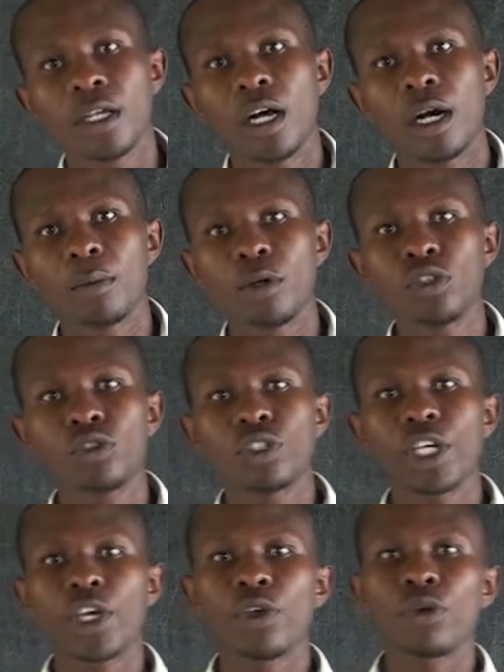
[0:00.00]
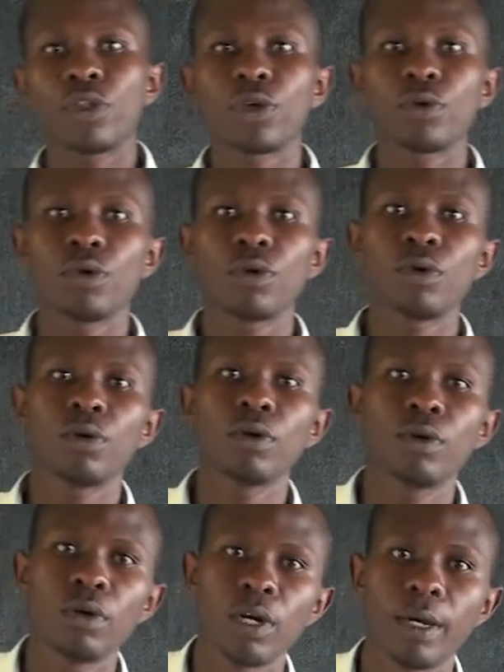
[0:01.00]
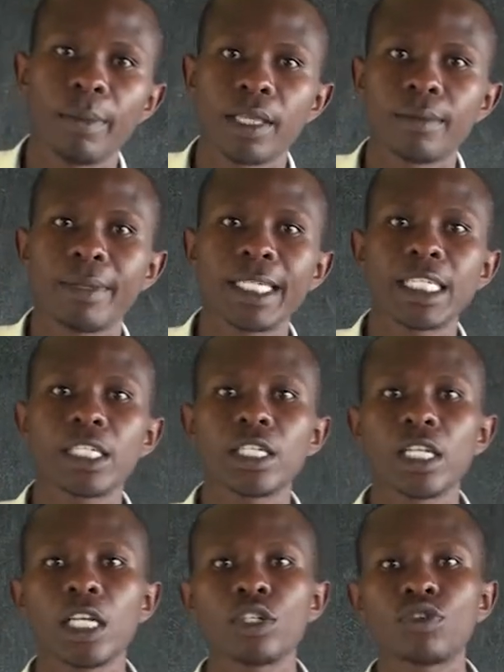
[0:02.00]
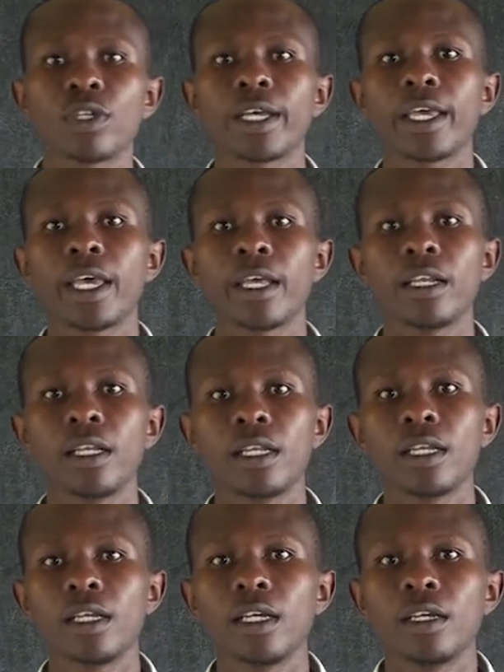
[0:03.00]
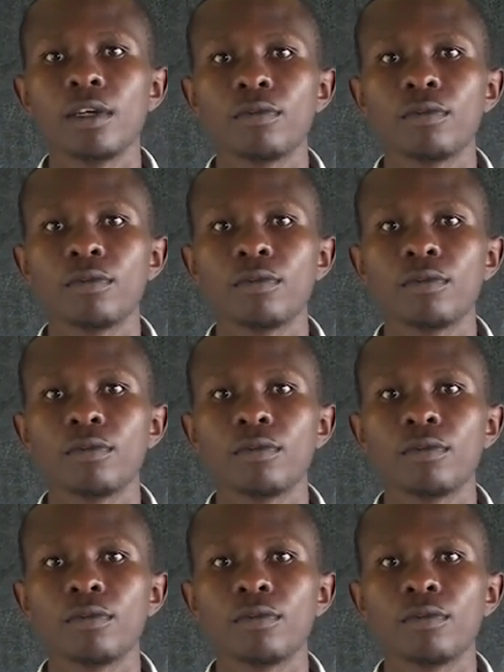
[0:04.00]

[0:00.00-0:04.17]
I'm going to take you through a mathematics lesson again.